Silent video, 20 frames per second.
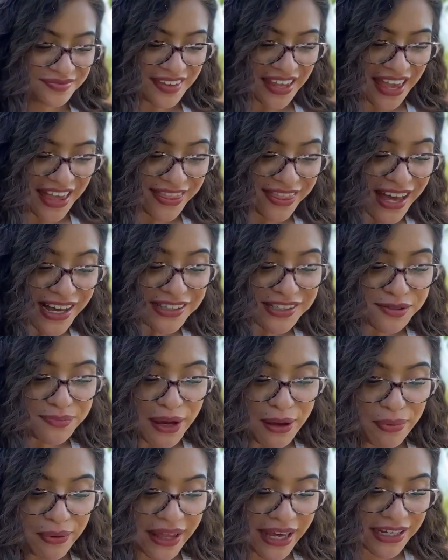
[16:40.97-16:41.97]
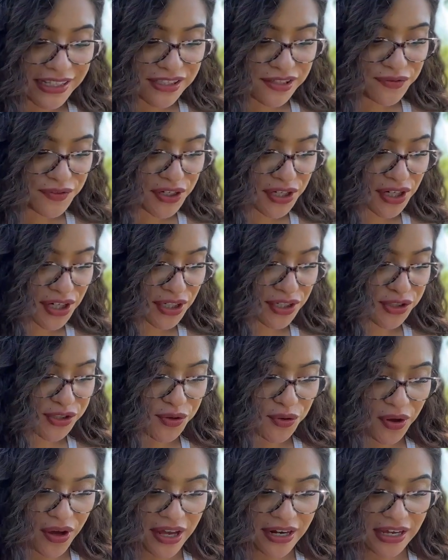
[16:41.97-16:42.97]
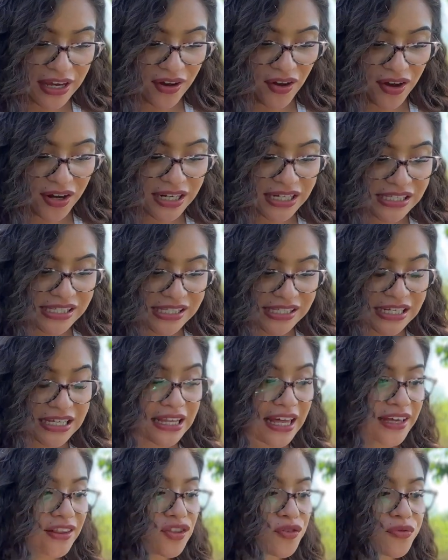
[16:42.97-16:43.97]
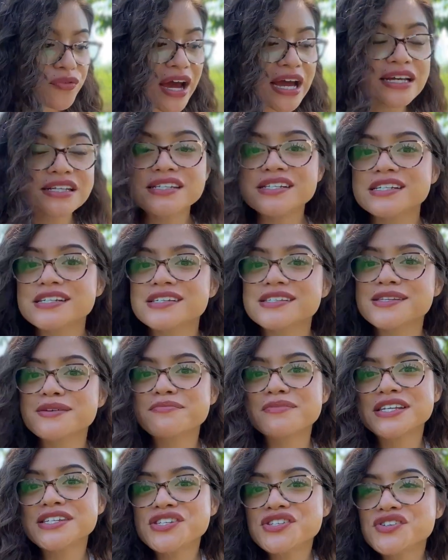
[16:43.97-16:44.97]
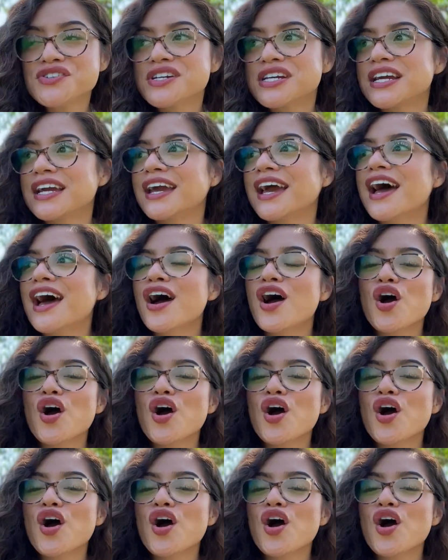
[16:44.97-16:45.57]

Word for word: that's my plans for Soul Honey. Honestly, like, the rest is a mystery.